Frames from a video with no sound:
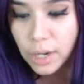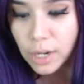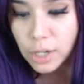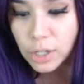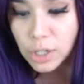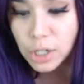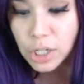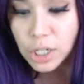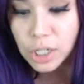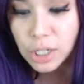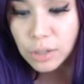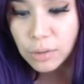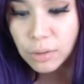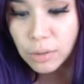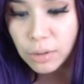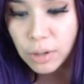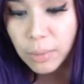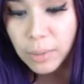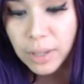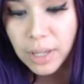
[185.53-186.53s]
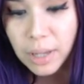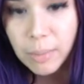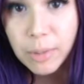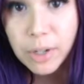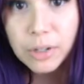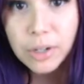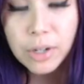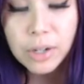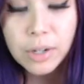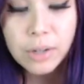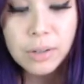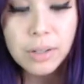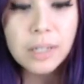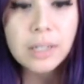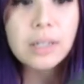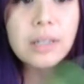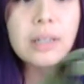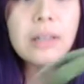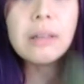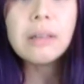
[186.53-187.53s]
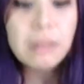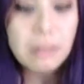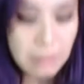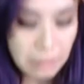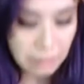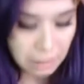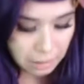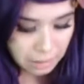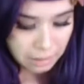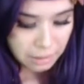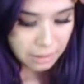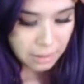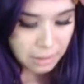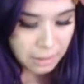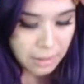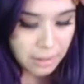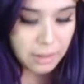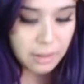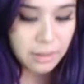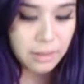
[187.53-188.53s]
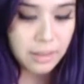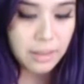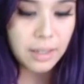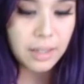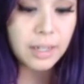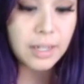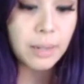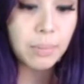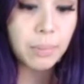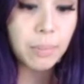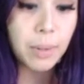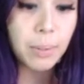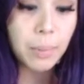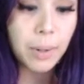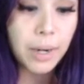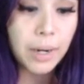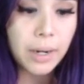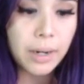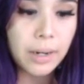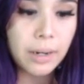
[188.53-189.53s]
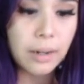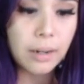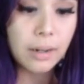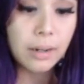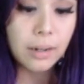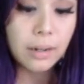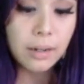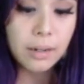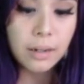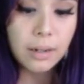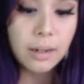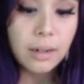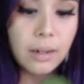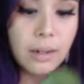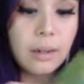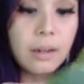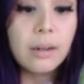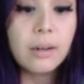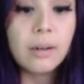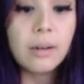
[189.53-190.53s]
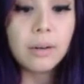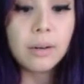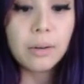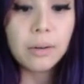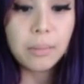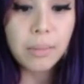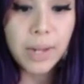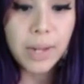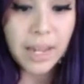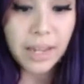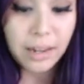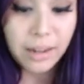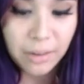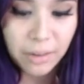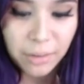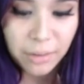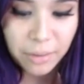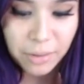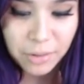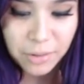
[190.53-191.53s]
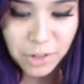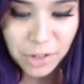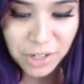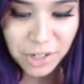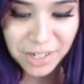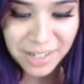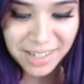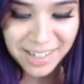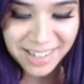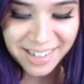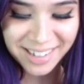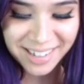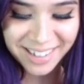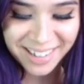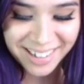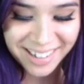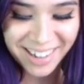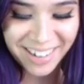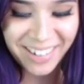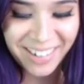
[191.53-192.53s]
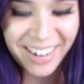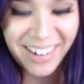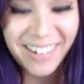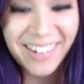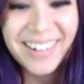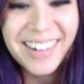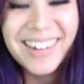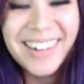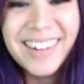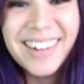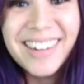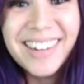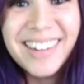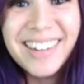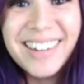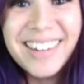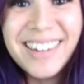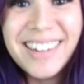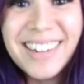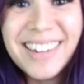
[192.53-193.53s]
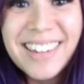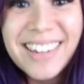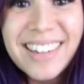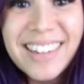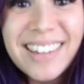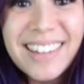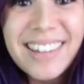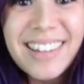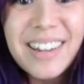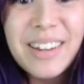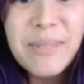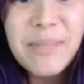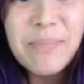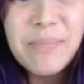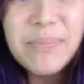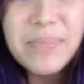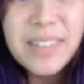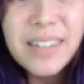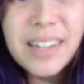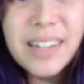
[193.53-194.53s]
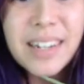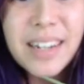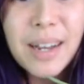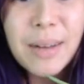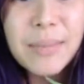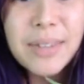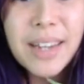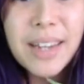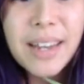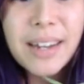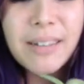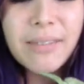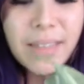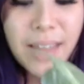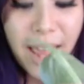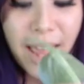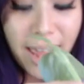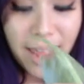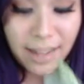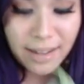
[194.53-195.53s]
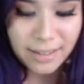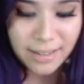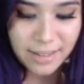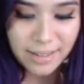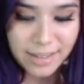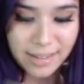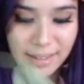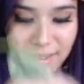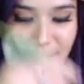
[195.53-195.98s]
And she's still growing. Let me show you the tip part. Oh man, oh geez. There we go. See, she comes out of the ends.